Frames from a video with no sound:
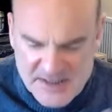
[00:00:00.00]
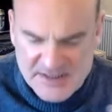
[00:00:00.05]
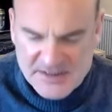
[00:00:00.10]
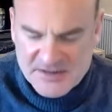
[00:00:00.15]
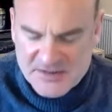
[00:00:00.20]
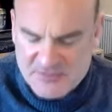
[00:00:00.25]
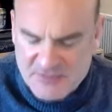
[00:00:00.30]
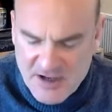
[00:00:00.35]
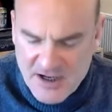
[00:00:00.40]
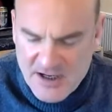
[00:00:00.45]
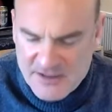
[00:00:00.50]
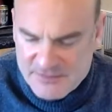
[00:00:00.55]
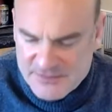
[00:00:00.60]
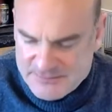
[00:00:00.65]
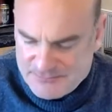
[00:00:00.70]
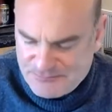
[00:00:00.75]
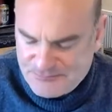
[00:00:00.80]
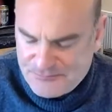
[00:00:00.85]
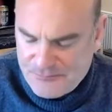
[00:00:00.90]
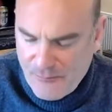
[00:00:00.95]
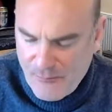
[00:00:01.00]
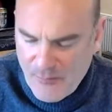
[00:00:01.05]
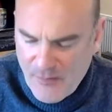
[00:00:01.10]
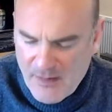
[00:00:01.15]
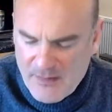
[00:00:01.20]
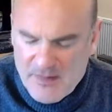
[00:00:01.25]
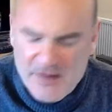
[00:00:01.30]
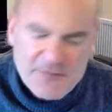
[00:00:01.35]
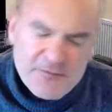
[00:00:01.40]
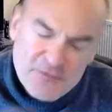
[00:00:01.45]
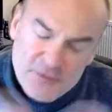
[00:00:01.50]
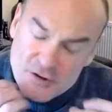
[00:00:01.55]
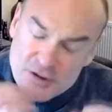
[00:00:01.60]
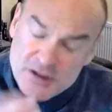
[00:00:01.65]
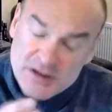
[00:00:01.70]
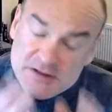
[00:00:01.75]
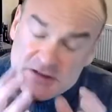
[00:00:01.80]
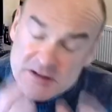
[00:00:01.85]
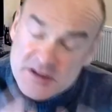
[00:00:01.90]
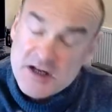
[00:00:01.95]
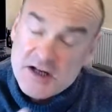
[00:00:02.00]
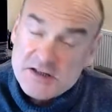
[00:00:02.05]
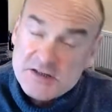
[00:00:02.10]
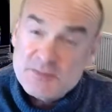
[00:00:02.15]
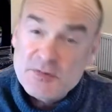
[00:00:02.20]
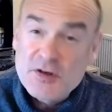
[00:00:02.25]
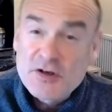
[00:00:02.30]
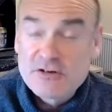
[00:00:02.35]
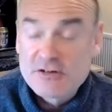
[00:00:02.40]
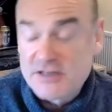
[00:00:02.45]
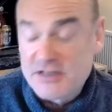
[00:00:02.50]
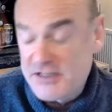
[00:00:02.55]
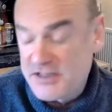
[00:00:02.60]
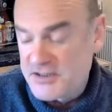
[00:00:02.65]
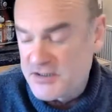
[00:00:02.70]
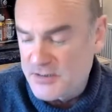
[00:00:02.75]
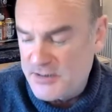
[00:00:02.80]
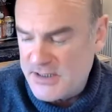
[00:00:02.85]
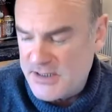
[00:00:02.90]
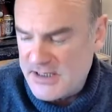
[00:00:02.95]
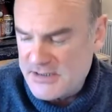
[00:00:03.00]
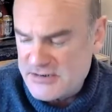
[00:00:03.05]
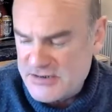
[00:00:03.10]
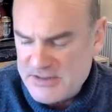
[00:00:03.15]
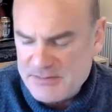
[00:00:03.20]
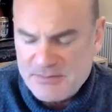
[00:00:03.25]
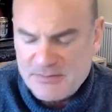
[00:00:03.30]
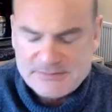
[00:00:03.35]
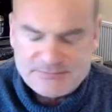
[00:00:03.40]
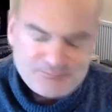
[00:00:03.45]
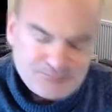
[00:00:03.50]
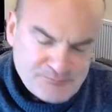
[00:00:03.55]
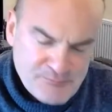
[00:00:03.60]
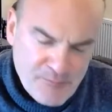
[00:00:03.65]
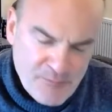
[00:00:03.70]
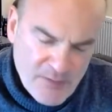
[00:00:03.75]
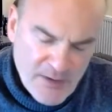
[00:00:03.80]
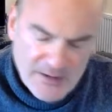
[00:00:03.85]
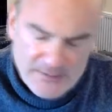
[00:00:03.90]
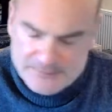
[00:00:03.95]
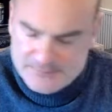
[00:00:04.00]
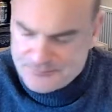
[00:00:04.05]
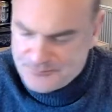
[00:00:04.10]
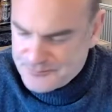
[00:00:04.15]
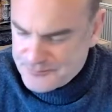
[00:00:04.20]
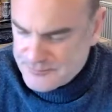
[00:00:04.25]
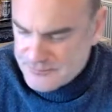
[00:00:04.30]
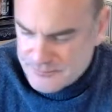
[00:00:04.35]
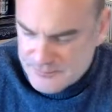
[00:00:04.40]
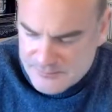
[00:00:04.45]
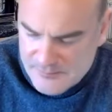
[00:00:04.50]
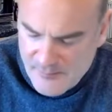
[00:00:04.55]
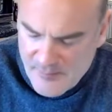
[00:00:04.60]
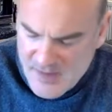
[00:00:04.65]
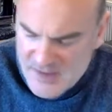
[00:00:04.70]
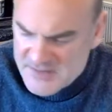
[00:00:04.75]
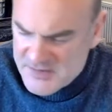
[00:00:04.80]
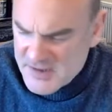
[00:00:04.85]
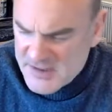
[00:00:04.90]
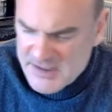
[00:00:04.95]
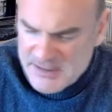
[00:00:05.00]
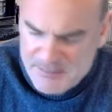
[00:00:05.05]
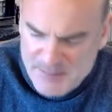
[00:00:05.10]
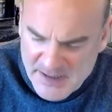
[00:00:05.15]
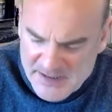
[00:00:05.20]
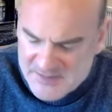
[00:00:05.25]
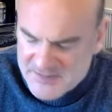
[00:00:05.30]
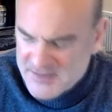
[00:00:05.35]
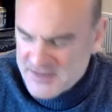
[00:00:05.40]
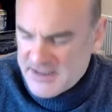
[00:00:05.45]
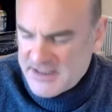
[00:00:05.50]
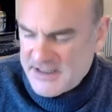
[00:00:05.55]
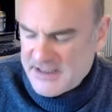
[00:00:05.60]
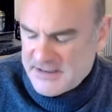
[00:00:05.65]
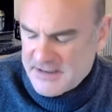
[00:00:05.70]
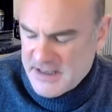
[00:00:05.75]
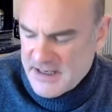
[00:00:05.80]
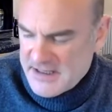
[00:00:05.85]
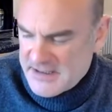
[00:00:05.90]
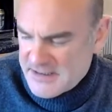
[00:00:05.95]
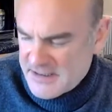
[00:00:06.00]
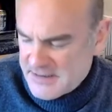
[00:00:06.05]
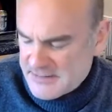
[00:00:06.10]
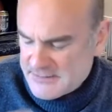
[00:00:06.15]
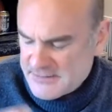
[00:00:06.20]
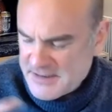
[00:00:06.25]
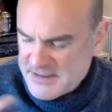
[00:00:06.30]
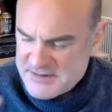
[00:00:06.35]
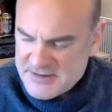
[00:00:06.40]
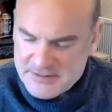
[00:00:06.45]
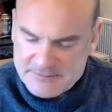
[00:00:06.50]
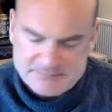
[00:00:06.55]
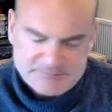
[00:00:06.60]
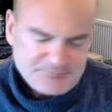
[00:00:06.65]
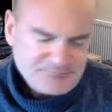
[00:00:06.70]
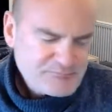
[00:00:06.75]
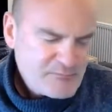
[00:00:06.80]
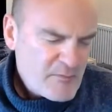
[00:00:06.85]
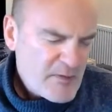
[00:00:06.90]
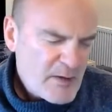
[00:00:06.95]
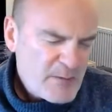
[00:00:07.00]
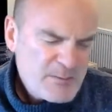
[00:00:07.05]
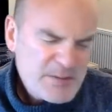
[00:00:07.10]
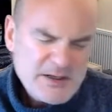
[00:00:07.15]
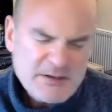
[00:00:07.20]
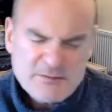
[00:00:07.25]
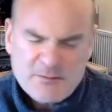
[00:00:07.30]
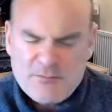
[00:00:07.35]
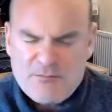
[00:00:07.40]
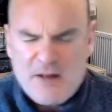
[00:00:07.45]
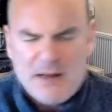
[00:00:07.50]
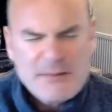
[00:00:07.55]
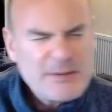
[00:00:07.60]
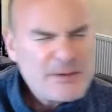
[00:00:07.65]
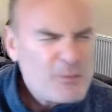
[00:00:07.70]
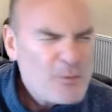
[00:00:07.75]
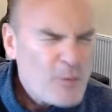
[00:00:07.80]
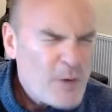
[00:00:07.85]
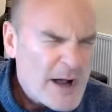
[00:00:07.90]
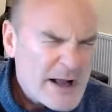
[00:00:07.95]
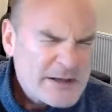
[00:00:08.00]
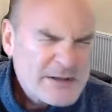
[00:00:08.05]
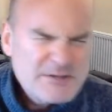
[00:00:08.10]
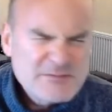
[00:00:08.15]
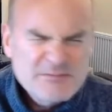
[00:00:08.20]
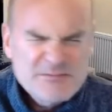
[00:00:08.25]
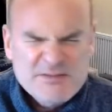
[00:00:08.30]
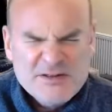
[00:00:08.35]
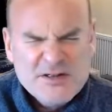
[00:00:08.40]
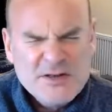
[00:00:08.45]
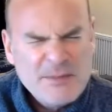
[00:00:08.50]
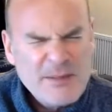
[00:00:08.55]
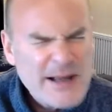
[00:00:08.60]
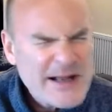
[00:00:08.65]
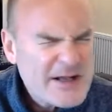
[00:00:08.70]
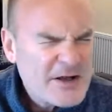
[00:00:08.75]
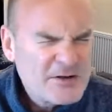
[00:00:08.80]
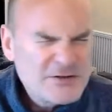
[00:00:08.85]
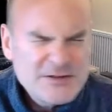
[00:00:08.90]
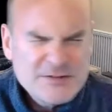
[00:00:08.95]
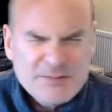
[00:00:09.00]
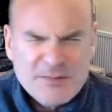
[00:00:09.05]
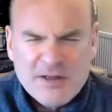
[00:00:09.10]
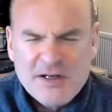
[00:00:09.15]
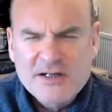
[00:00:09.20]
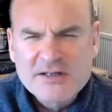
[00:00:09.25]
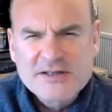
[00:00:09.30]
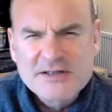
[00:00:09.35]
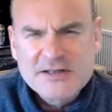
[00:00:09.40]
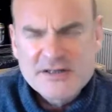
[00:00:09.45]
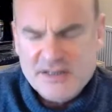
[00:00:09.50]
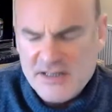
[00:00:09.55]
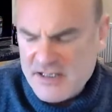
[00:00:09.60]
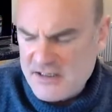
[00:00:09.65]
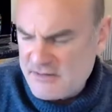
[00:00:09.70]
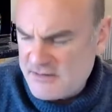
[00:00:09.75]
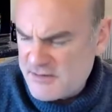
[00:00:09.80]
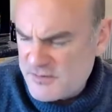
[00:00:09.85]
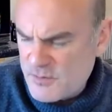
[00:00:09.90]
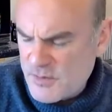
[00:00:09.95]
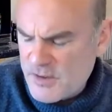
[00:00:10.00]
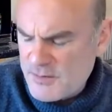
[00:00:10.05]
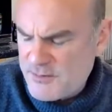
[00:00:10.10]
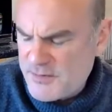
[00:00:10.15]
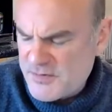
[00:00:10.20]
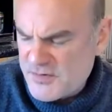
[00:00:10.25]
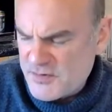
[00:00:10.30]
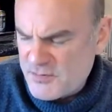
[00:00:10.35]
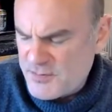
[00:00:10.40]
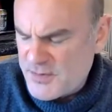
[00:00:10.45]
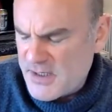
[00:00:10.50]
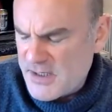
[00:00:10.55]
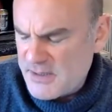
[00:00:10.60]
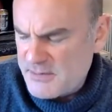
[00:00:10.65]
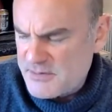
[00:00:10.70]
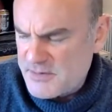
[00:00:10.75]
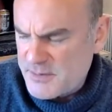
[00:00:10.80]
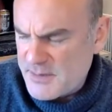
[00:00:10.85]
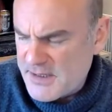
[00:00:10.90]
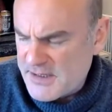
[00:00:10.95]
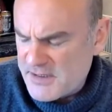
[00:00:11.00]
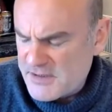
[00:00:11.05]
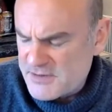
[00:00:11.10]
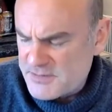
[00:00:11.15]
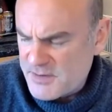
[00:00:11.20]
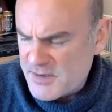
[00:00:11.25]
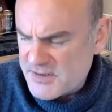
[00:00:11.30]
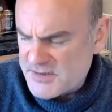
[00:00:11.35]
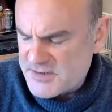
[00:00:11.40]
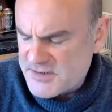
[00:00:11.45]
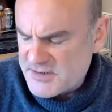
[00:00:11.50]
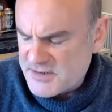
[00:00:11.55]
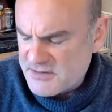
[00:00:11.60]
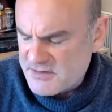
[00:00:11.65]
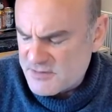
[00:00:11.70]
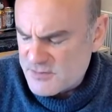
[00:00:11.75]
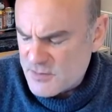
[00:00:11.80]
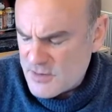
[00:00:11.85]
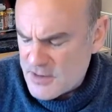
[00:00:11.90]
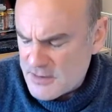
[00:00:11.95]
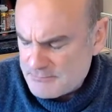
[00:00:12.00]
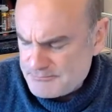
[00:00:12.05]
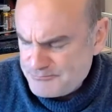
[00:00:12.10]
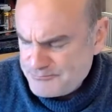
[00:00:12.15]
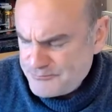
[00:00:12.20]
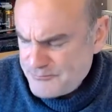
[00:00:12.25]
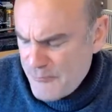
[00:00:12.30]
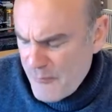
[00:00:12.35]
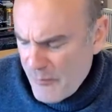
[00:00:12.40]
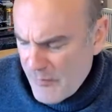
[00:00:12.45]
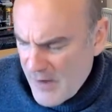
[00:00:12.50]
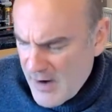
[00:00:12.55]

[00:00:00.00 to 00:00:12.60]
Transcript: tannins arrive, and the fruit has a nice purity to it actually, but slightly pastely, and there's a bit of maybe wet tobacco spice in there as well, sort of pipe tobacco spice in there as well.